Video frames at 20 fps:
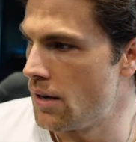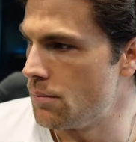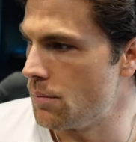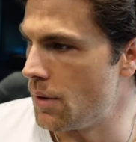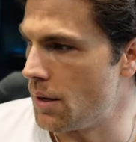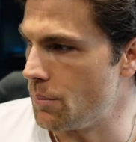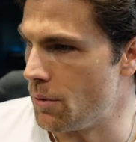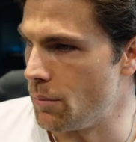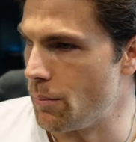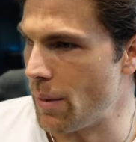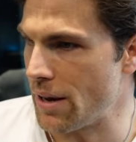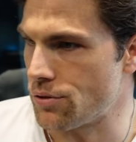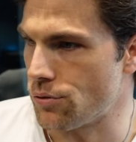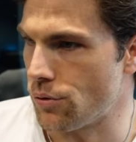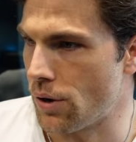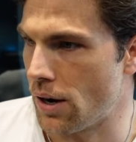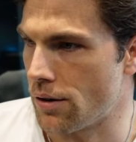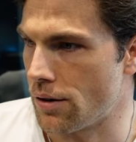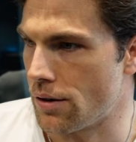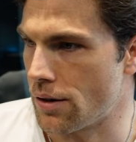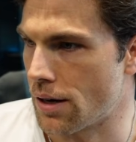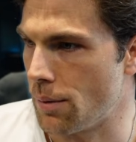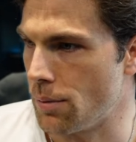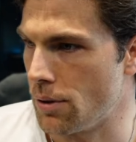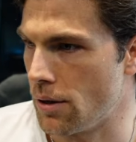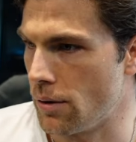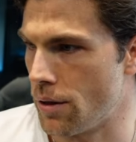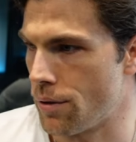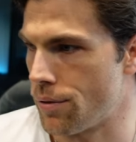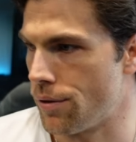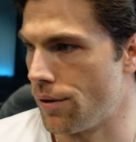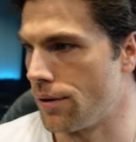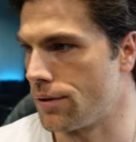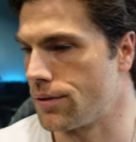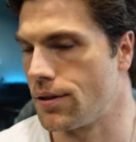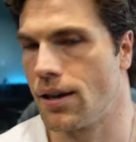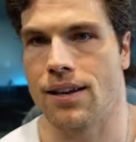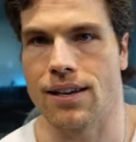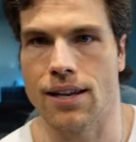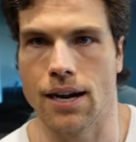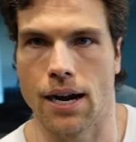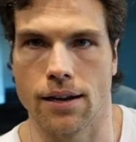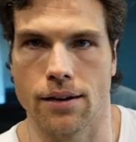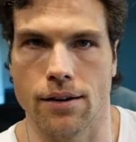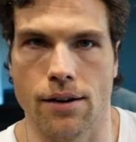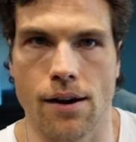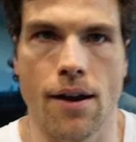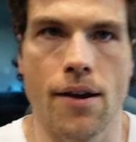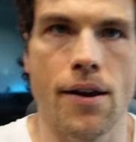Made me mess around in a couple other things. Get out of here.